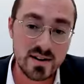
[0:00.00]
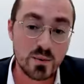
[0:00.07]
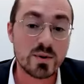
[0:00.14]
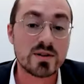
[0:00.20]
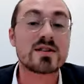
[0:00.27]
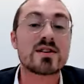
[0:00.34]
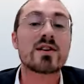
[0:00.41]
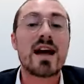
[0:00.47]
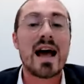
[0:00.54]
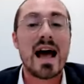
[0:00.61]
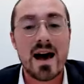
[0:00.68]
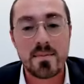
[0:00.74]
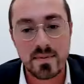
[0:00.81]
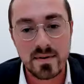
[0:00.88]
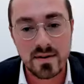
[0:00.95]
What's going to
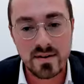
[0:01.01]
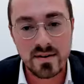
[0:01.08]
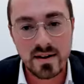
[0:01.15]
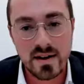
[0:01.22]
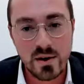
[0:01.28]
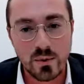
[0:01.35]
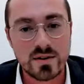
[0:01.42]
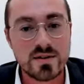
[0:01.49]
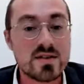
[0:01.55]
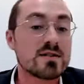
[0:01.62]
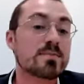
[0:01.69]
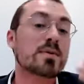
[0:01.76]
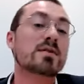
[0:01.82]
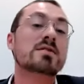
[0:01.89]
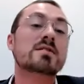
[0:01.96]
happen? What's
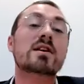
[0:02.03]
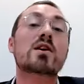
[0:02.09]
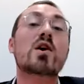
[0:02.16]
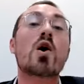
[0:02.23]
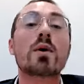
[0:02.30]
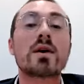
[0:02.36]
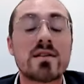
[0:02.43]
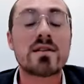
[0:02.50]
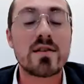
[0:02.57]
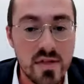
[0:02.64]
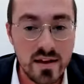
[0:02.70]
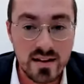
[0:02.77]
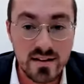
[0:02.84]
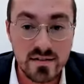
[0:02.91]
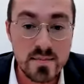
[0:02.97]
this person going to
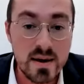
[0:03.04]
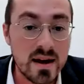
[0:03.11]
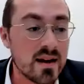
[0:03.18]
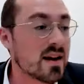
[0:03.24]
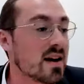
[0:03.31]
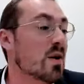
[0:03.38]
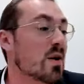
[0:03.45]
think of me?